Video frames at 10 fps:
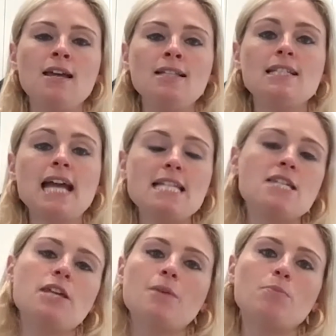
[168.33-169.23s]
Did
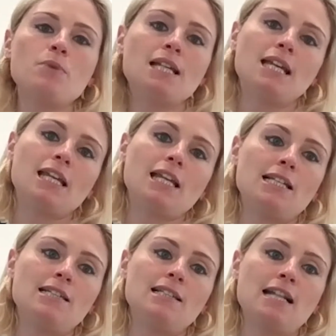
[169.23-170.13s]
anything in particular
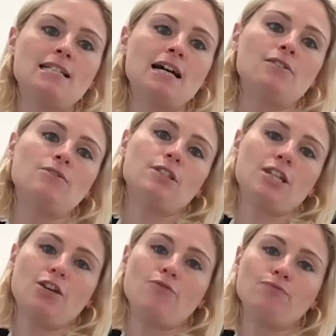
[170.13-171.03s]
stand out to
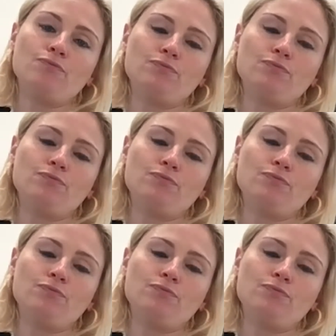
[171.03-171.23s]
you?